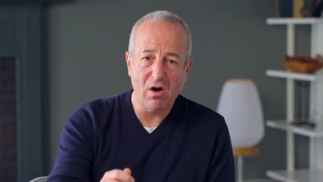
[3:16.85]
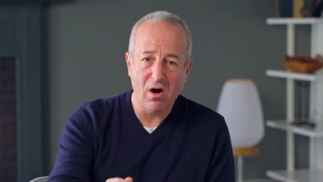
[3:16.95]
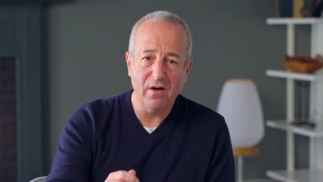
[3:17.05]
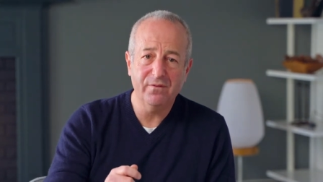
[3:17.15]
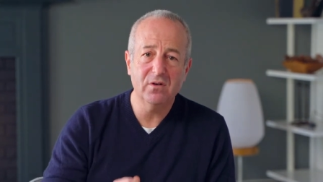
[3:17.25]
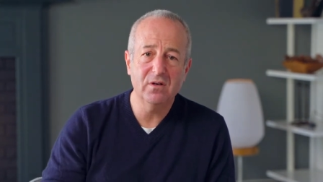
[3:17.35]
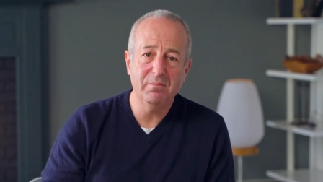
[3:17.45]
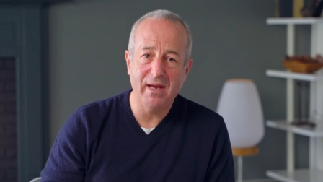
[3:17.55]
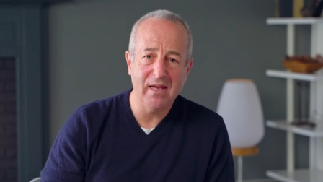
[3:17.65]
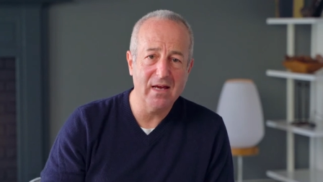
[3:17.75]
offer and
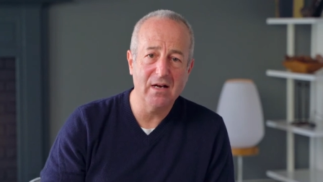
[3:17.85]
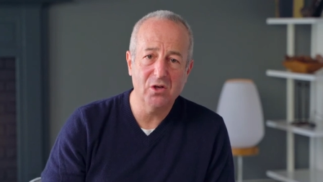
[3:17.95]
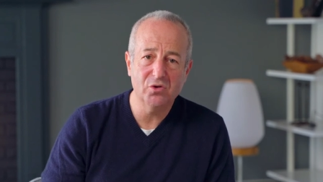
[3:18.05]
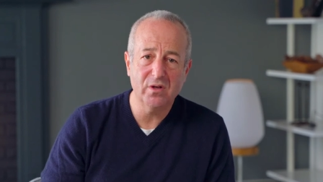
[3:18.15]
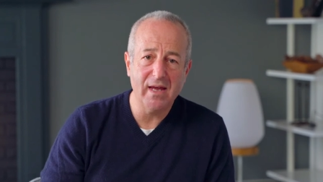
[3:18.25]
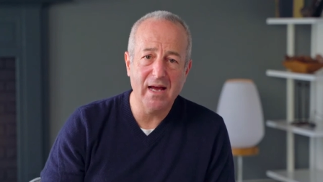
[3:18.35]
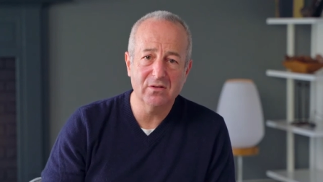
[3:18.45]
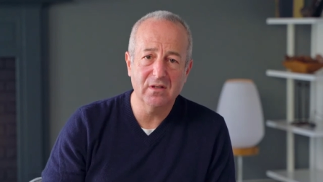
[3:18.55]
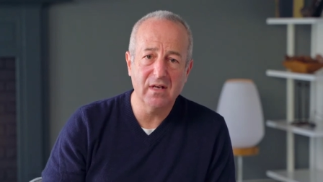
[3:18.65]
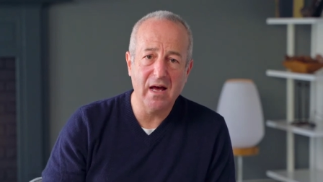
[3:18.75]
pay that
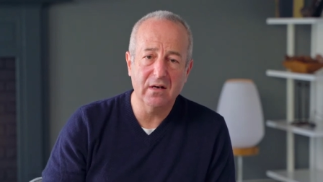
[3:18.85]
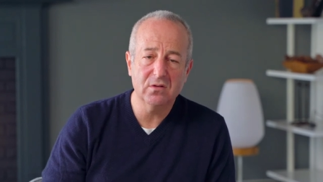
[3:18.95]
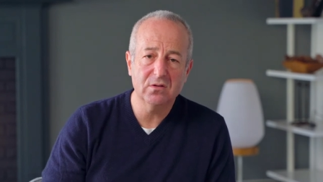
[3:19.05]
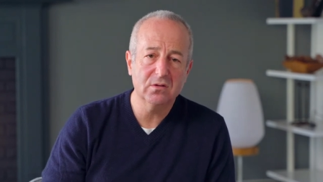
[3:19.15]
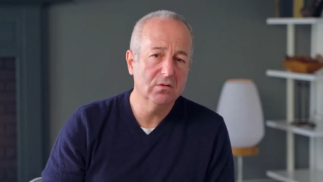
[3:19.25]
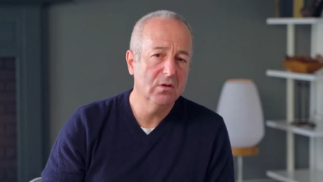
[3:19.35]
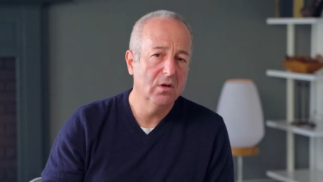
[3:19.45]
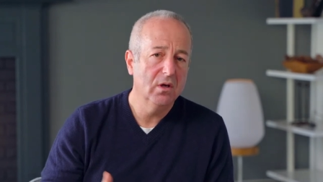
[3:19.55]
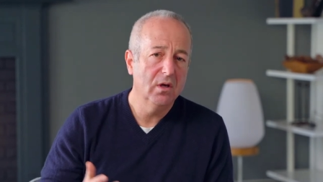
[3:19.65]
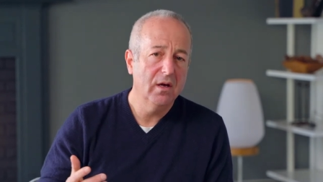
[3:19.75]
$100,000,
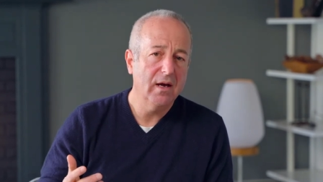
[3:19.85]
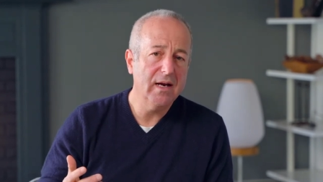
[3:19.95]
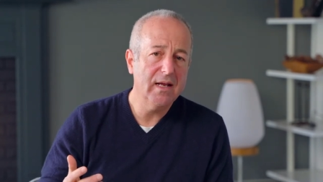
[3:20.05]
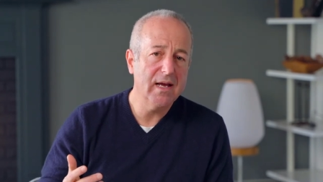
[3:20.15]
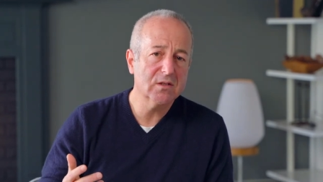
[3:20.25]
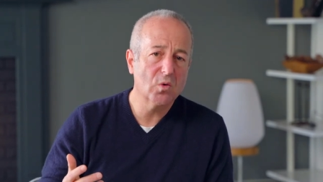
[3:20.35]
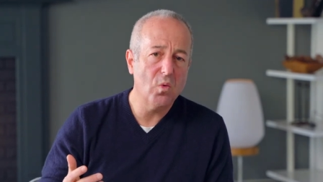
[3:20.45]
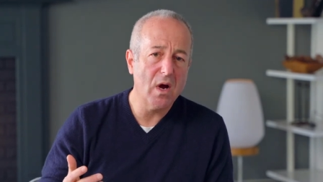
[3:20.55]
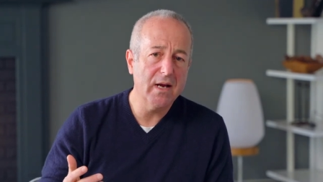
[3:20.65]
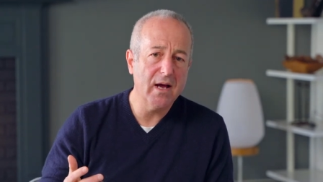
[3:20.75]
I'd ask
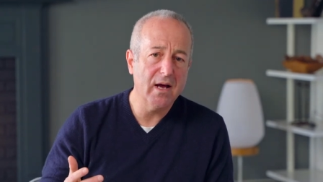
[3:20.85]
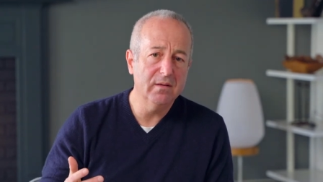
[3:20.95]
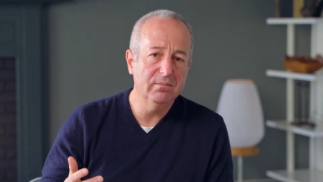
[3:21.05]
why not?